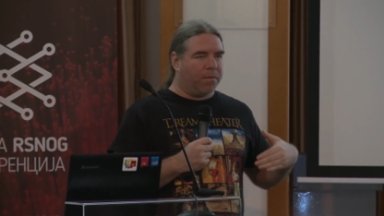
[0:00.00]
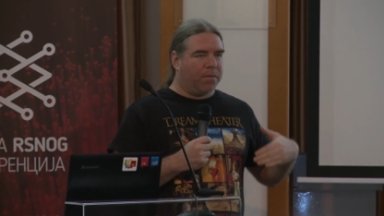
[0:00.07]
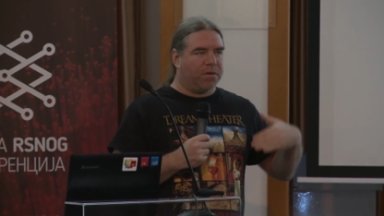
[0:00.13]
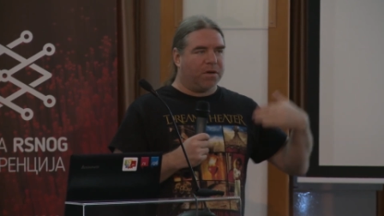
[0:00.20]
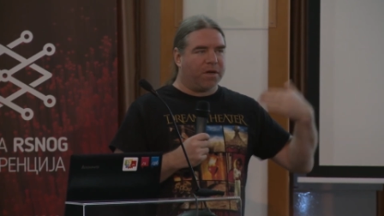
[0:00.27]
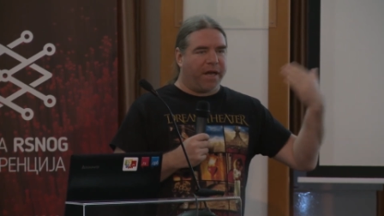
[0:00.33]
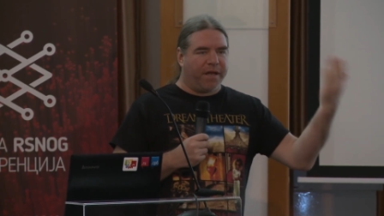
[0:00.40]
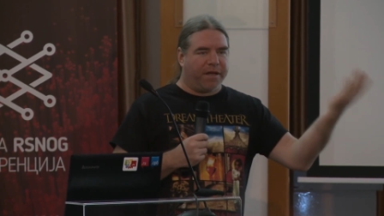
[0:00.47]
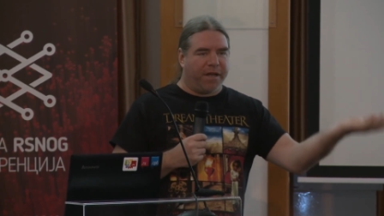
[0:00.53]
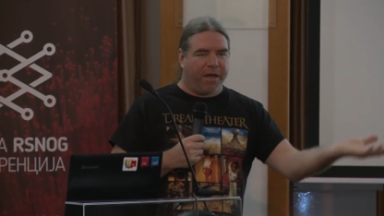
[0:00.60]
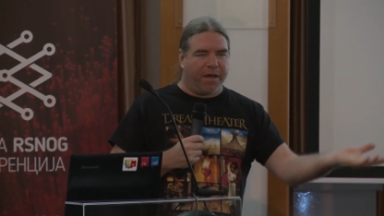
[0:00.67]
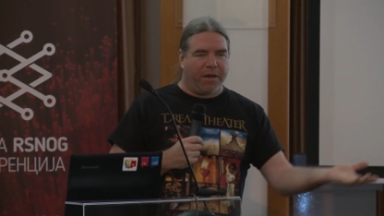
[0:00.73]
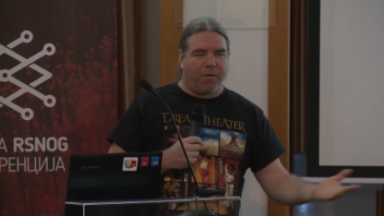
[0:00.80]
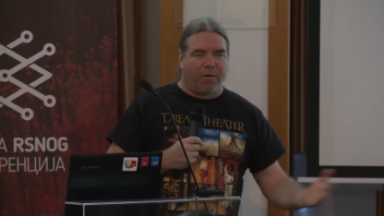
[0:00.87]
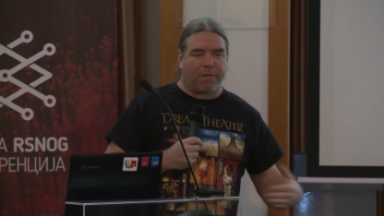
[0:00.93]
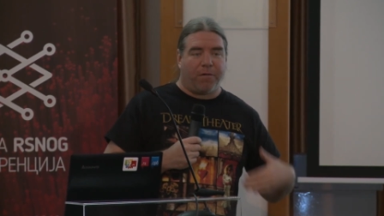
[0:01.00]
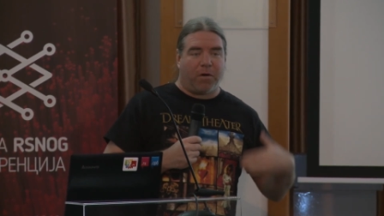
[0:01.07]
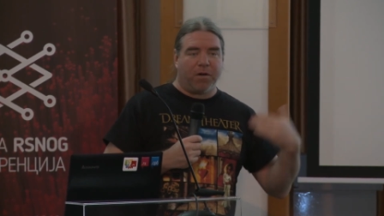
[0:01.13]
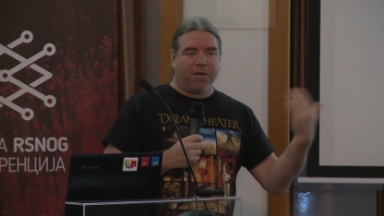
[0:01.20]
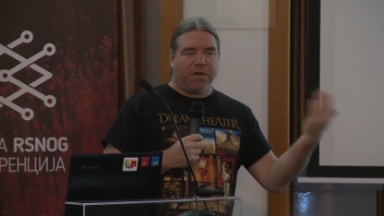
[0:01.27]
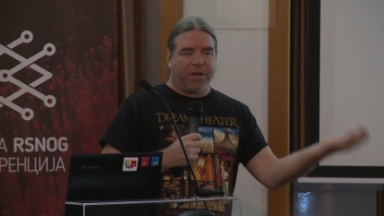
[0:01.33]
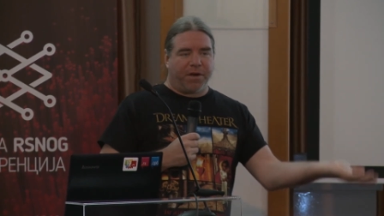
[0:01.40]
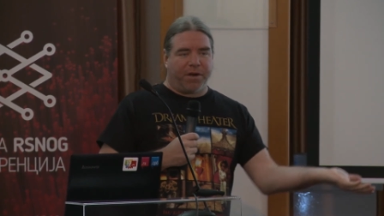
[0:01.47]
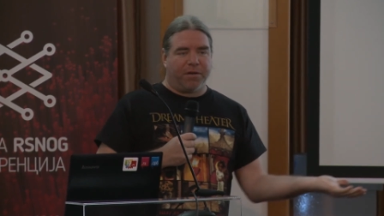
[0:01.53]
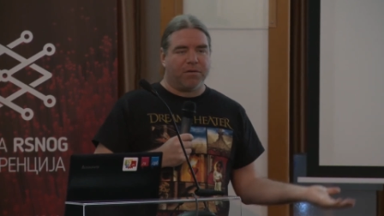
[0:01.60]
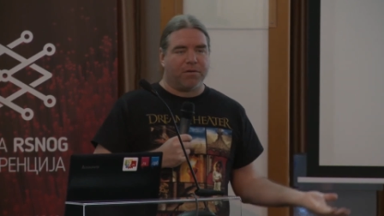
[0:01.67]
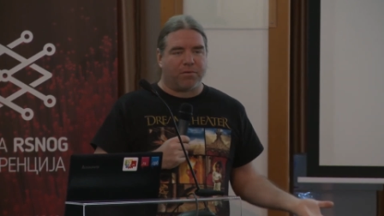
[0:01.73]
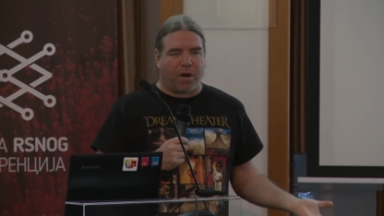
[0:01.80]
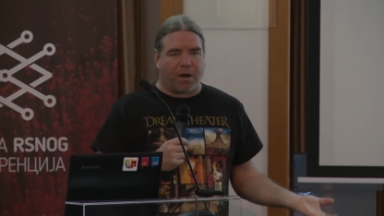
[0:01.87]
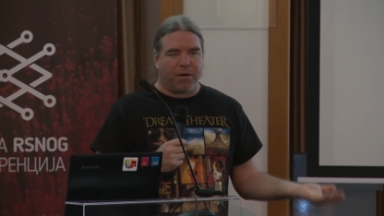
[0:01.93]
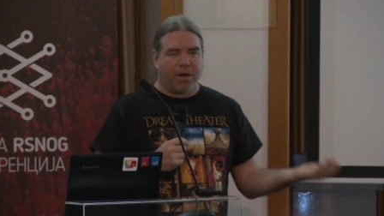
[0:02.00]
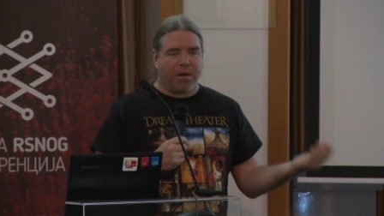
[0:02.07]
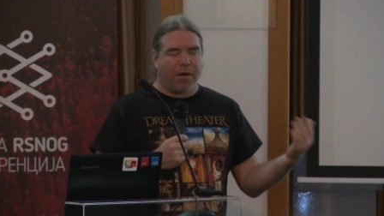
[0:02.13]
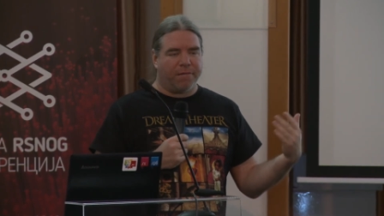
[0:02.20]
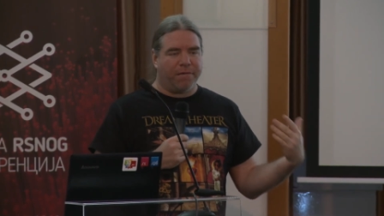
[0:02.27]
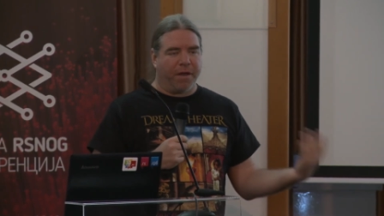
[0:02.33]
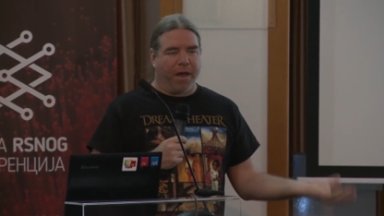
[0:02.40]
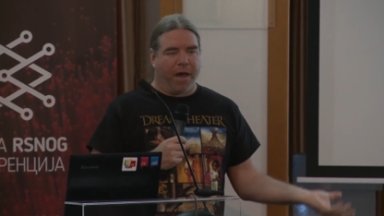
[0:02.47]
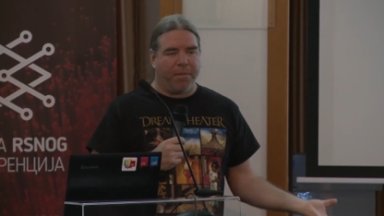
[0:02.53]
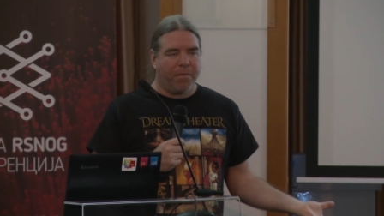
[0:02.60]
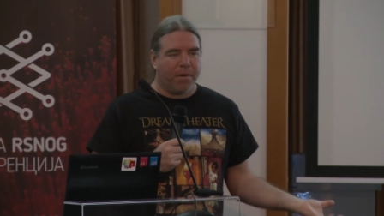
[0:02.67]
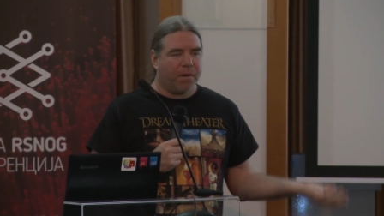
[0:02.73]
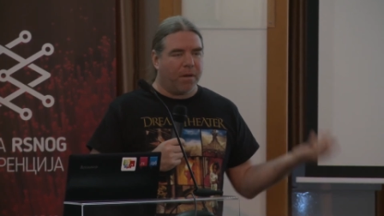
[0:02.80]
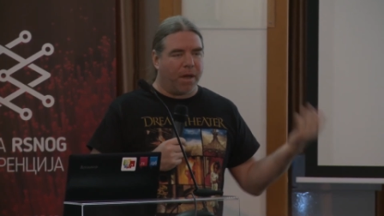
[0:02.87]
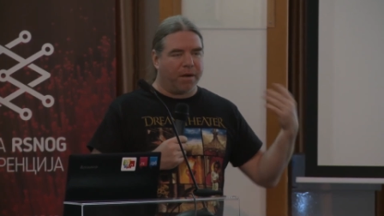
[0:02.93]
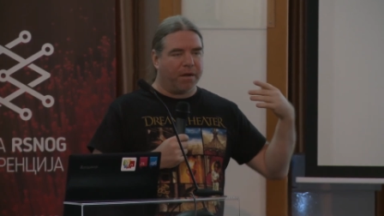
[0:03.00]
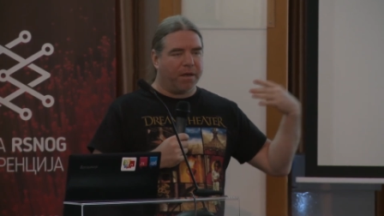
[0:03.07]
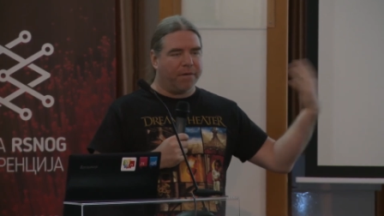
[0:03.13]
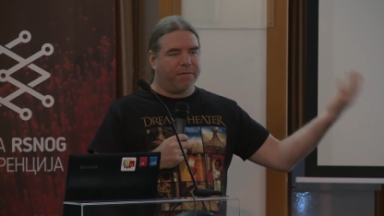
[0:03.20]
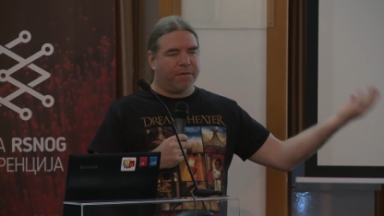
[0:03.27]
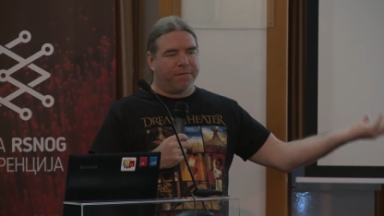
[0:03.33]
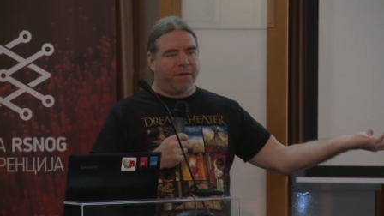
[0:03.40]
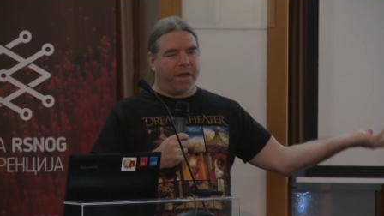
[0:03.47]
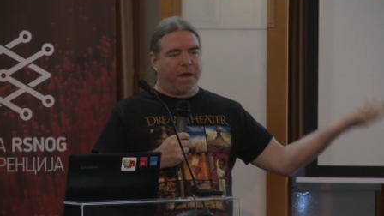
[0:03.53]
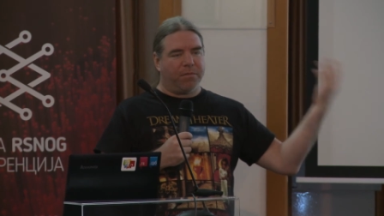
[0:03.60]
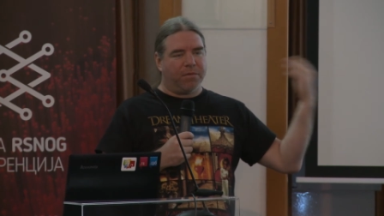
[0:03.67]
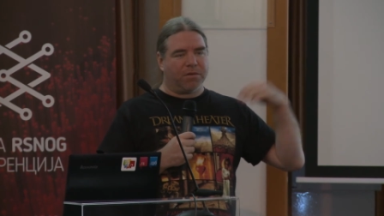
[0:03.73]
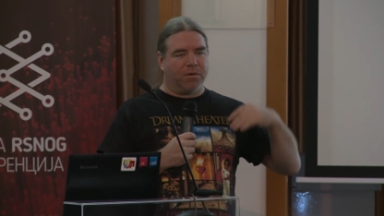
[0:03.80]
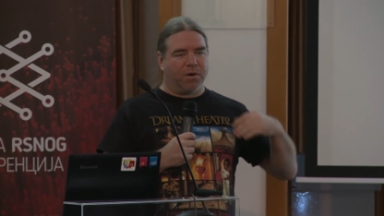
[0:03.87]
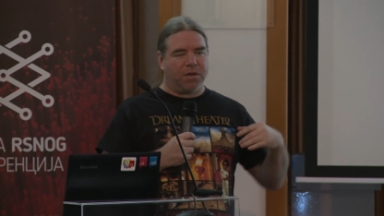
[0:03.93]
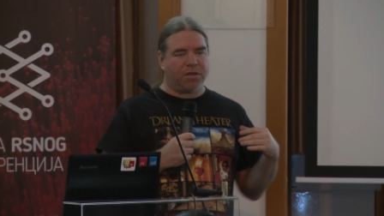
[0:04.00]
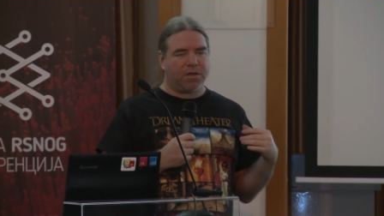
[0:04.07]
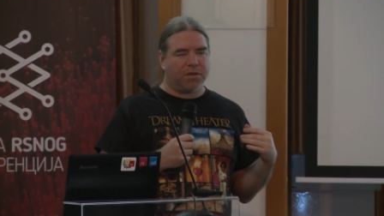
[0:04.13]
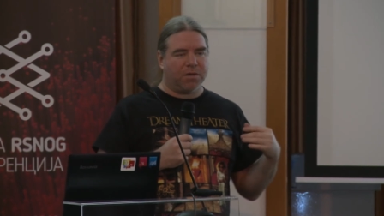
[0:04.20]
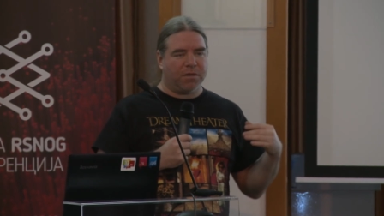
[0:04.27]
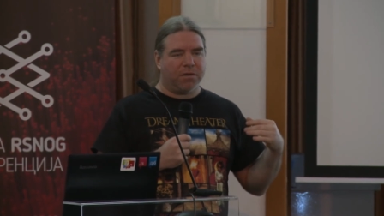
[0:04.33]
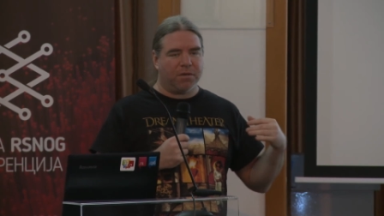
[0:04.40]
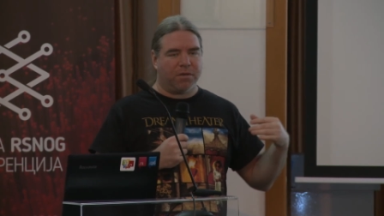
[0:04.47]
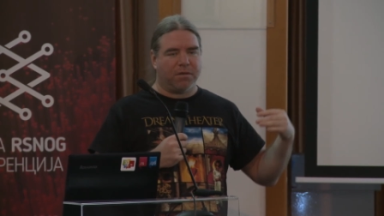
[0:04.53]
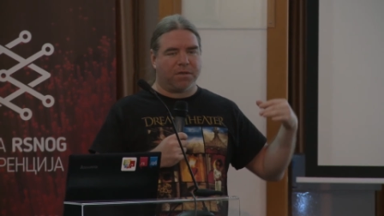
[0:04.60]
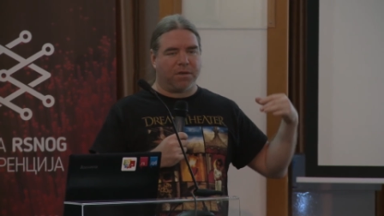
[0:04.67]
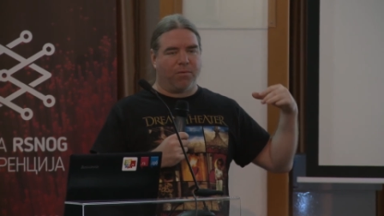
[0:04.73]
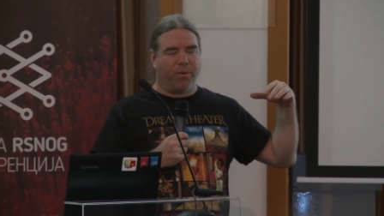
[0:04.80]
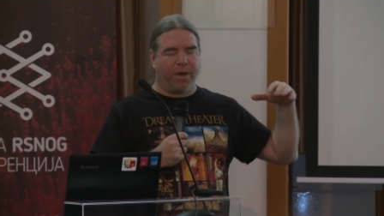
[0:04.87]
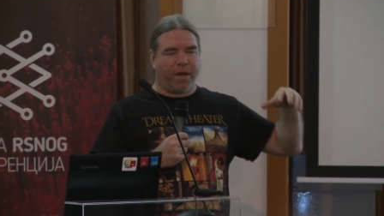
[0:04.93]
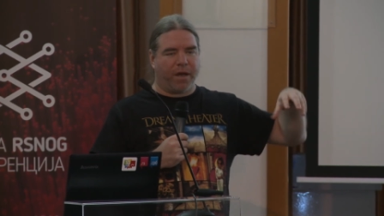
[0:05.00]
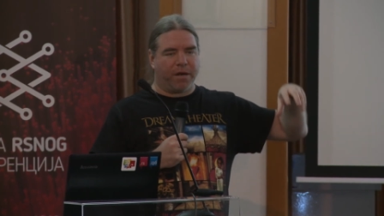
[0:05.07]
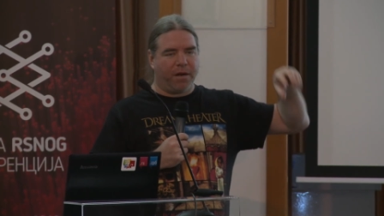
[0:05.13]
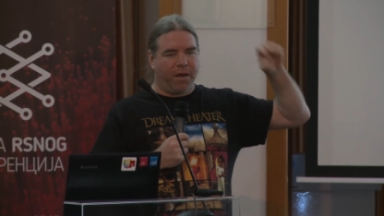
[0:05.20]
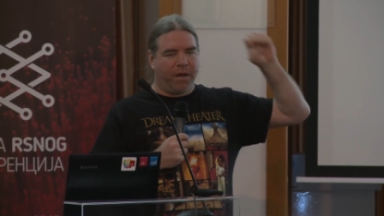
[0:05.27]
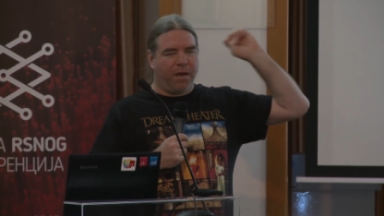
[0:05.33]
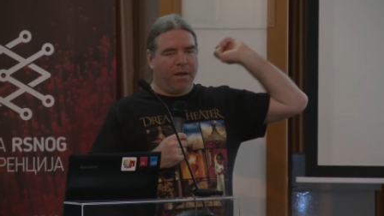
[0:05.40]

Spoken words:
donating or volunteering to run a VM and give a VM to us, so we can